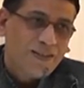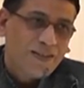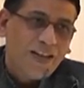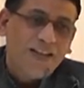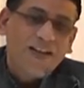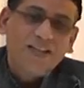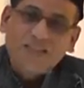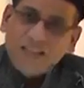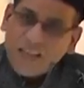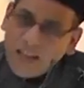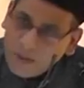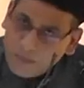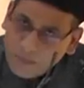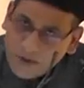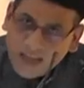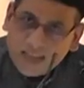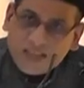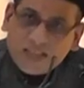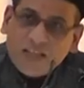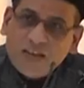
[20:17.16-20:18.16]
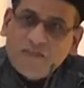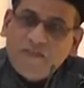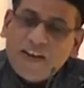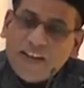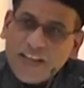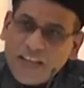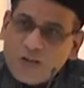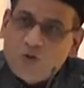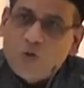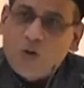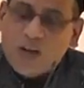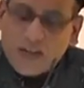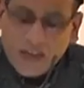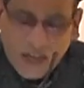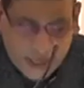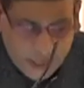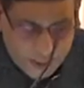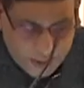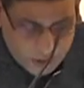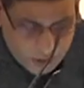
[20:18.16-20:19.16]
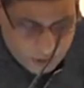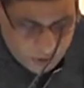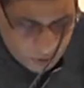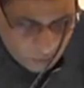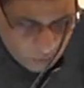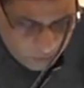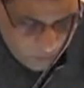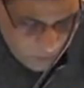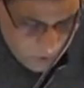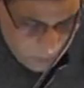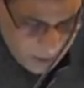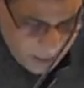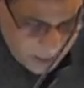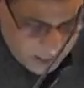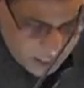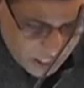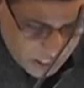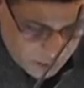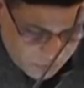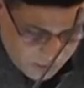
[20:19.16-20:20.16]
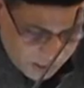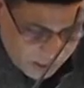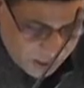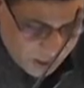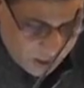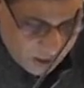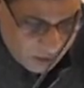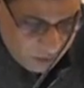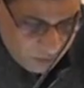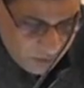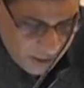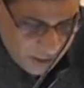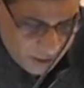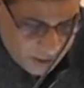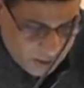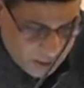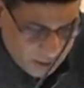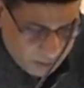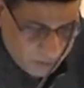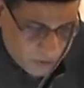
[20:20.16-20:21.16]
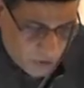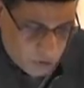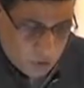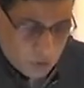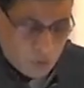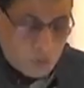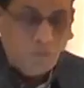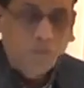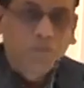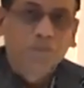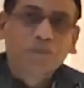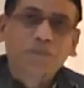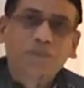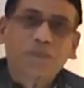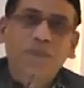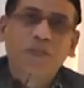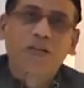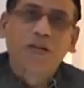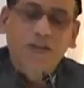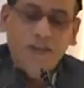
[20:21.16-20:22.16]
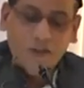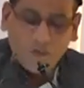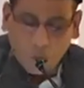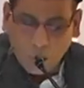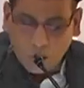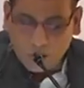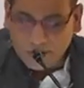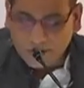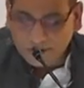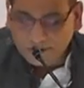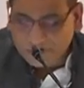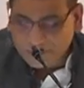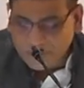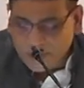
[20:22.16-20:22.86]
And Islam does give an equal right to females as well when it comes to divorce.